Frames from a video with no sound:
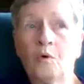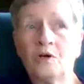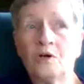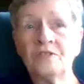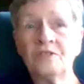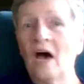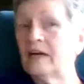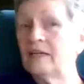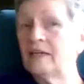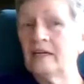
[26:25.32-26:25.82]

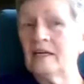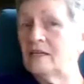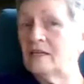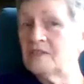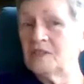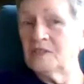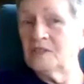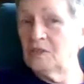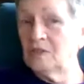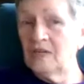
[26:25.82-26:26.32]
not
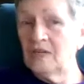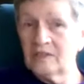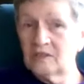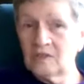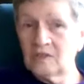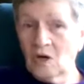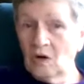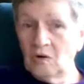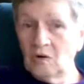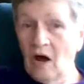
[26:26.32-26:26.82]
easy to
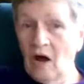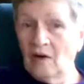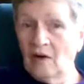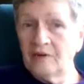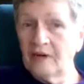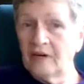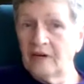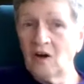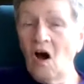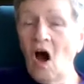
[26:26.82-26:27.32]
let go
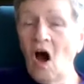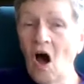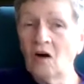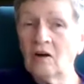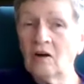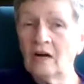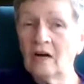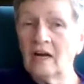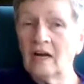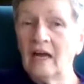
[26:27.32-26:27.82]
of at
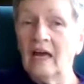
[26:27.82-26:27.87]
all.